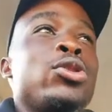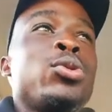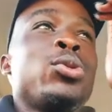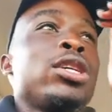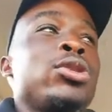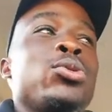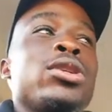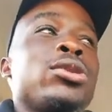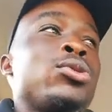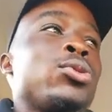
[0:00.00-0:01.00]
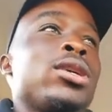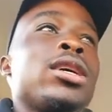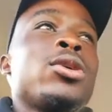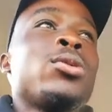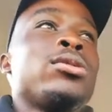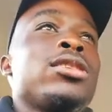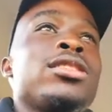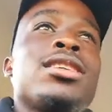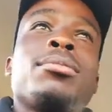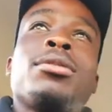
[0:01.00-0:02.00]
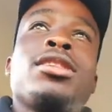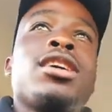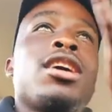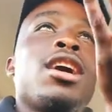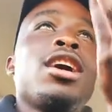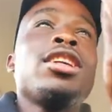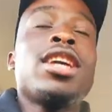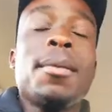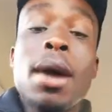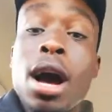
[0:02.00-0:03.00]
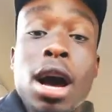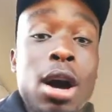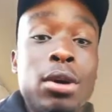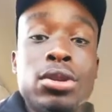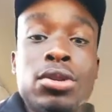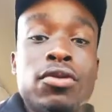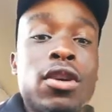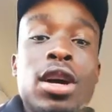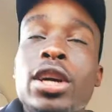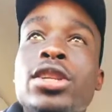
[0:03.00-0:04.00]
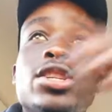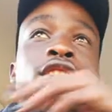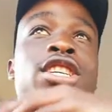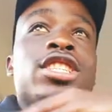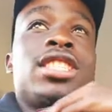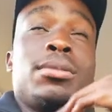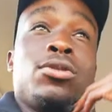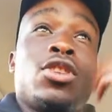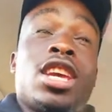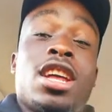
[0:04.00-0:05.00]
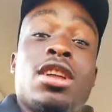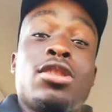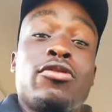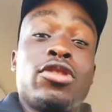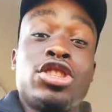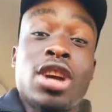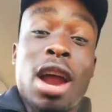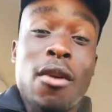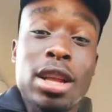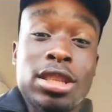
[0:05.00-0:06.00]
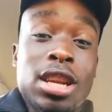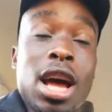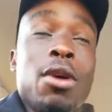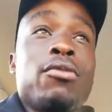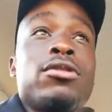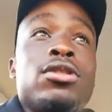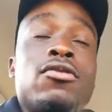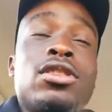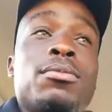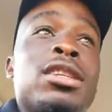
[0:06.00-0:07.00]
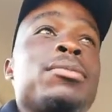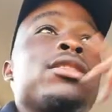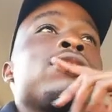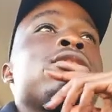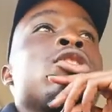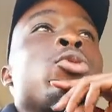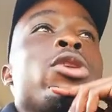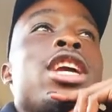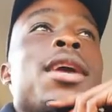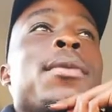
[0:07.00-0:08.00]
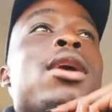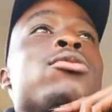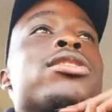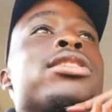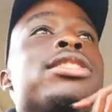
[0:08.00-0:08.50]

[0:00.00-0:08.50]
Do it. Go to the step here. The car came out. Fine. It's time to get out of the garage now. The traffic department. No, we came out.